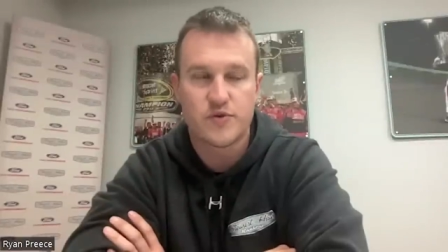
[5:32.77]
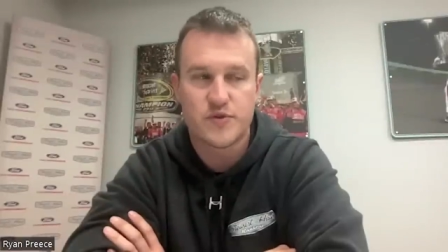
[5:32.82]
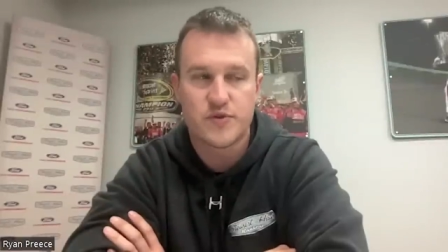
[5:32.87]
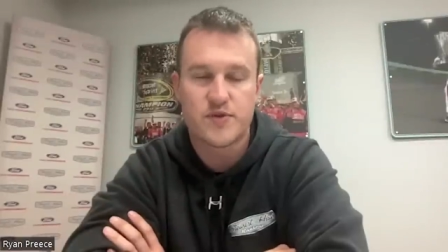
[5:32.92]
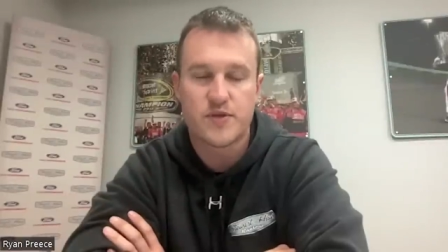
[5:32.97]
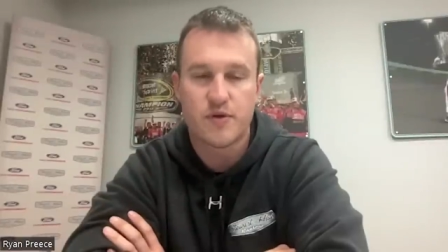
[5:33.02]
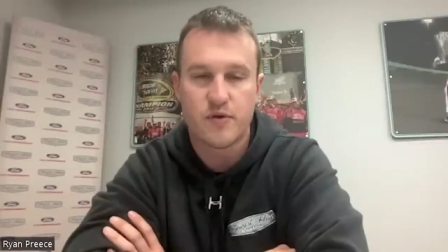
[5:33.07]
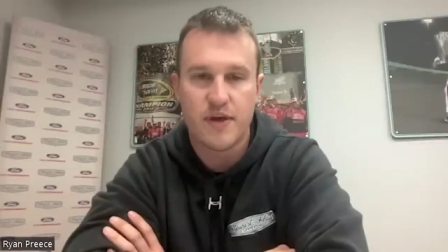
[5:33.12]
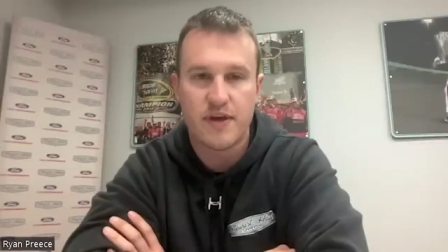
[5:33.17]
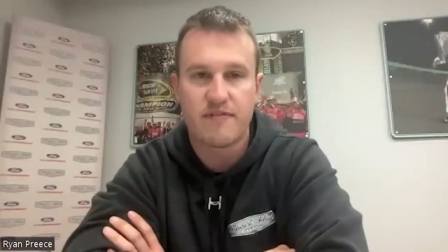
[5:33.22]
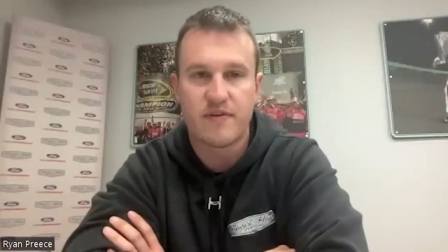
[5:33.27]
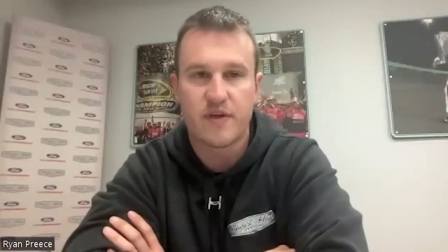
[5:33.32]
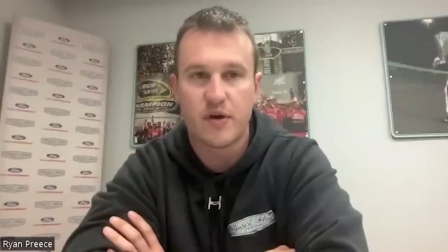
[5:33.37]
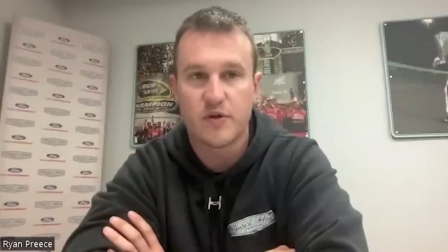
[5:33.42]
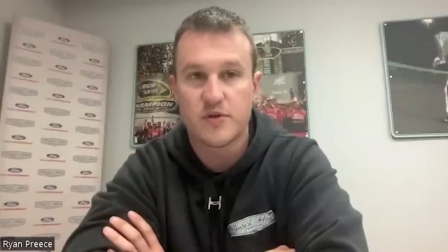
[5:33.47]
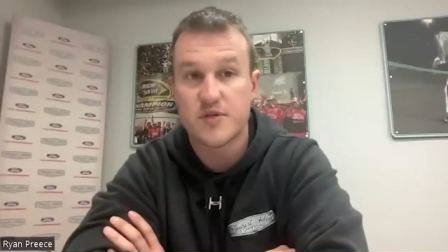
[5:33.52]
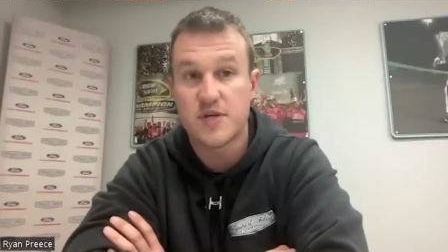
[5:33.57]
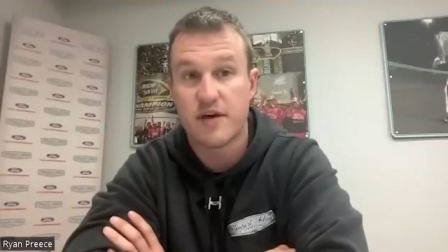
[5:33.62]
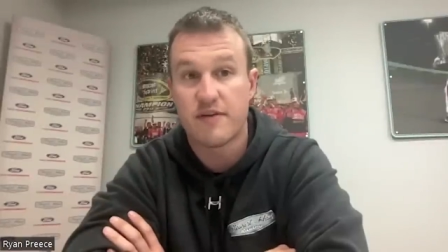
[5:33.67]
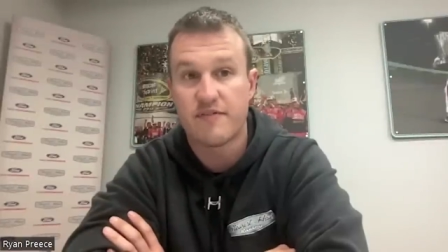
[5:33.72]
still giving
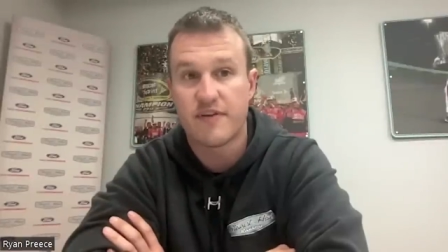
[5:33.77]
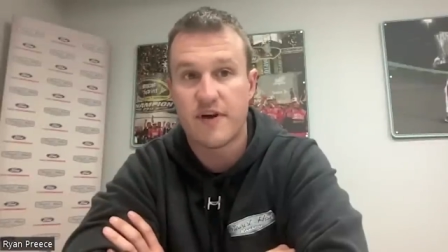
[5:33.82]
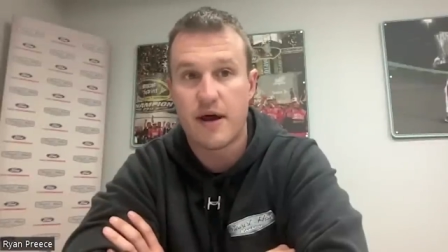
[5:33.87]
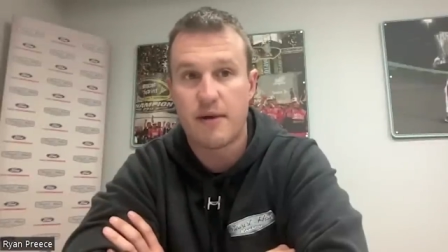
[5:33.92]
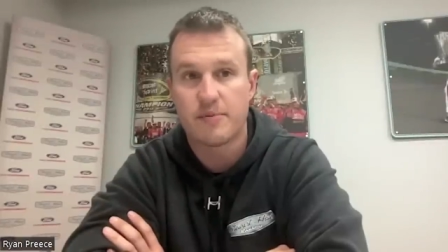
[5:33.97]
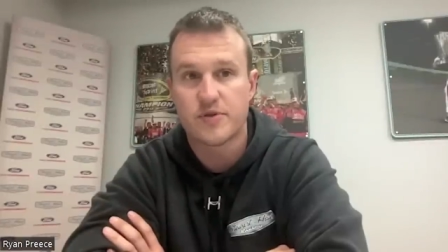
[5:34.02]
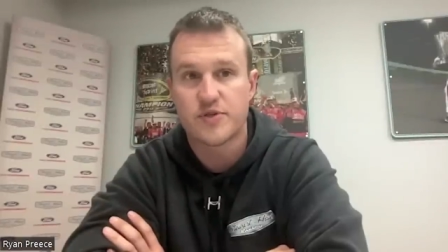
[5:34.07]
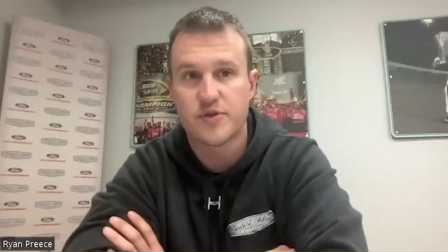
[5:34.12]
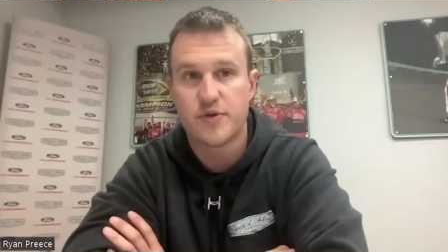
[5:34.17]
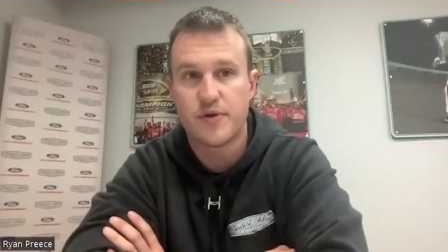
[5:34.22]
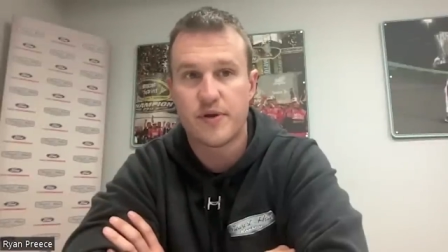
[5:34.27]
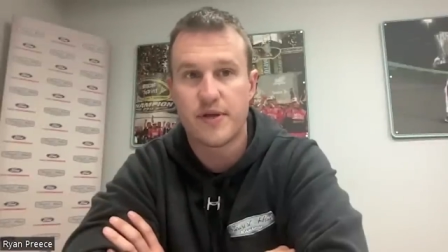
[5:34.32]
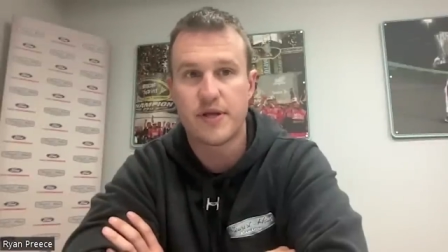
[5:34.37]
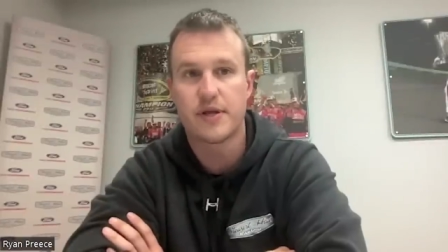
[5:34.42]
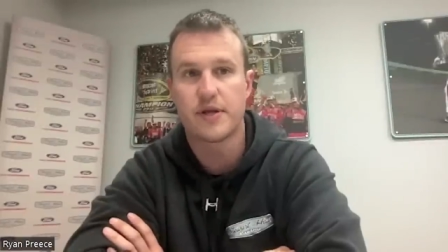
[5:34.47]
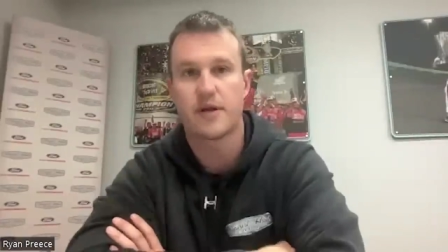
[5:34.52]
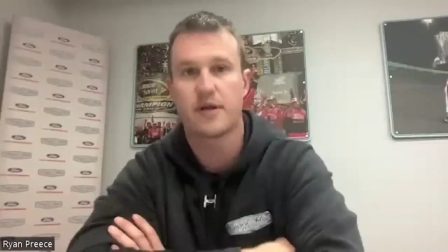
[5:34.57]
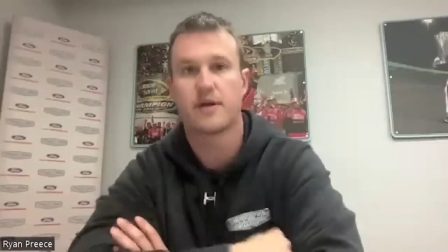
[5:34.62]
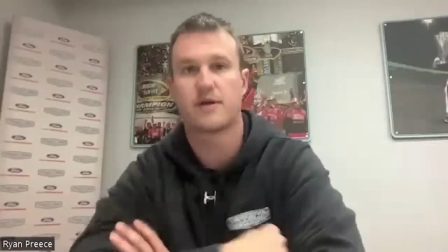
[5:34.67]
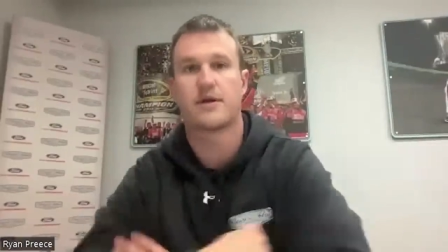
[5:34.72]
yourself an opportunity
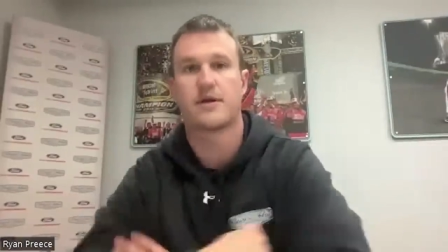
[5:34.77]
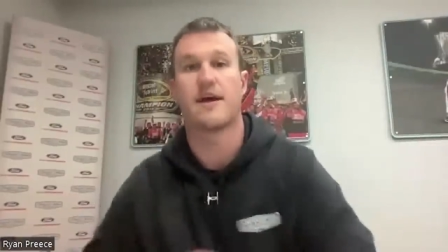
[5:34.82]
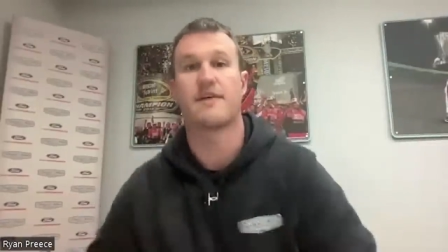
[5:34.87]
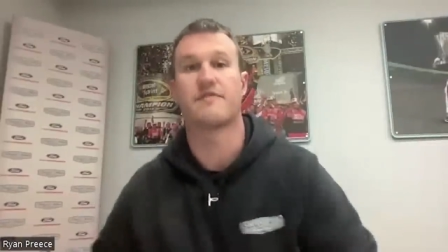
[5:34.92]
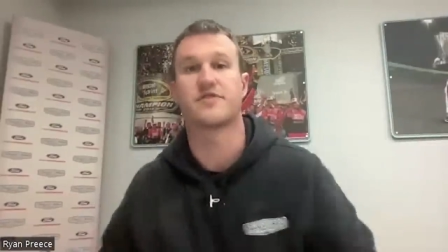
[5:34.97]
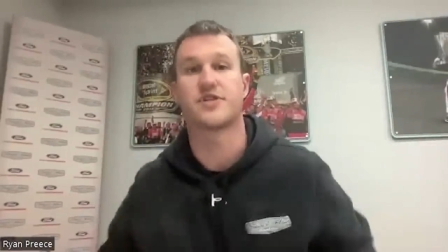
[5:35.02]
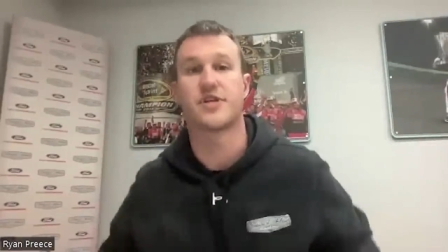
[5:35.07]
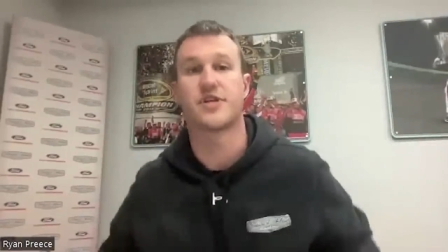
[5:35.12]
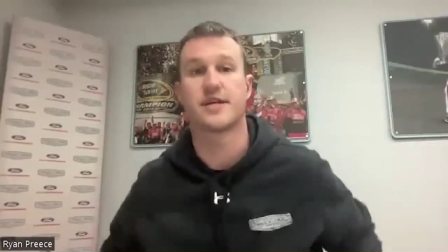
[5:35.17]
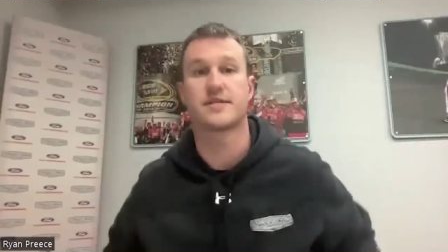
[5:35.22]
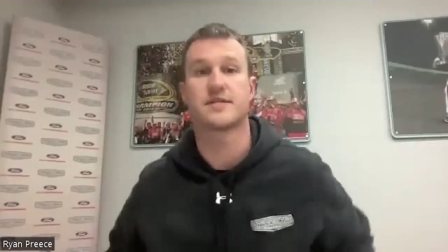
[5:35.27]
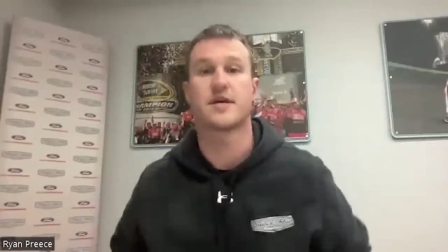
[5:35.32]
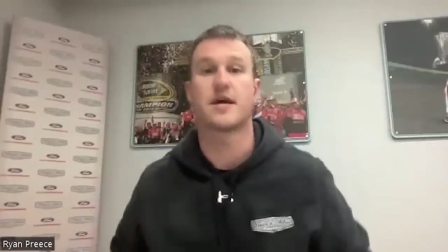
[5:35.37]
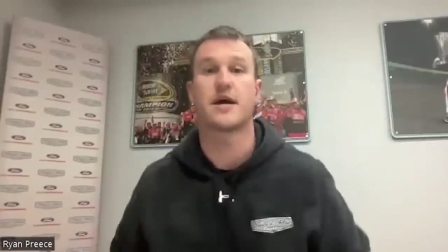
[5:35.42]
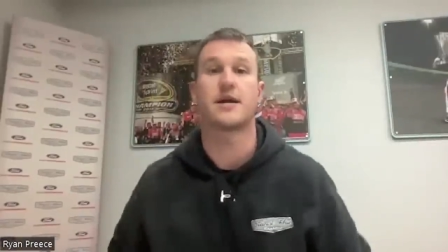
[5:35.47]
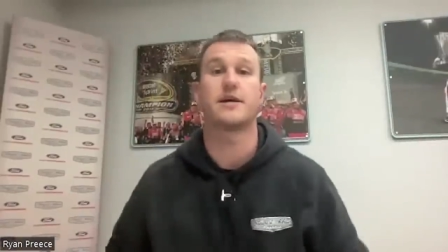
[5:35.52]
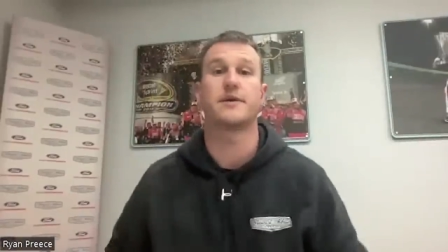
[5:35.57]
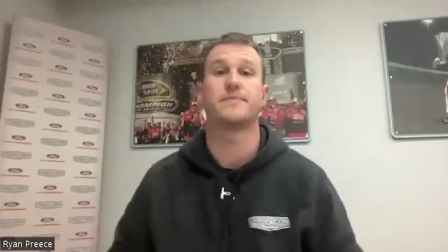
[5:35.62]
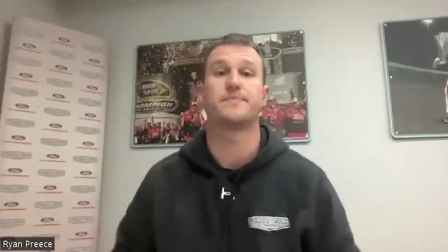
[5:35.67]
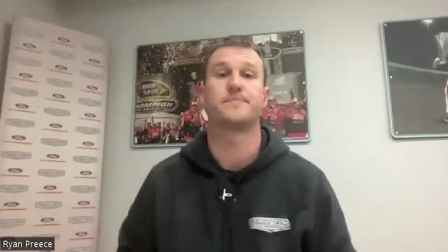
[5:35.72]
to have a chance
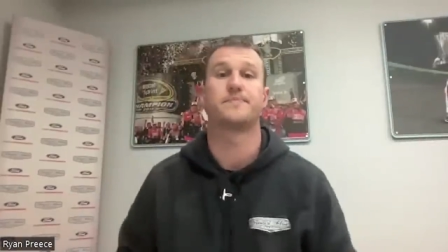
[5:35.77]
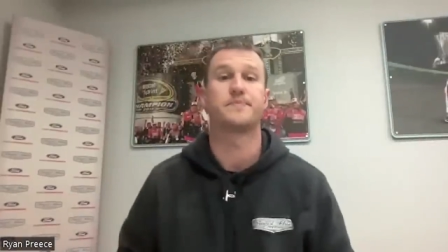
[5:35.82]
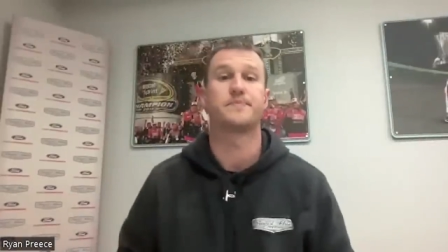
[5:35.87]
at it.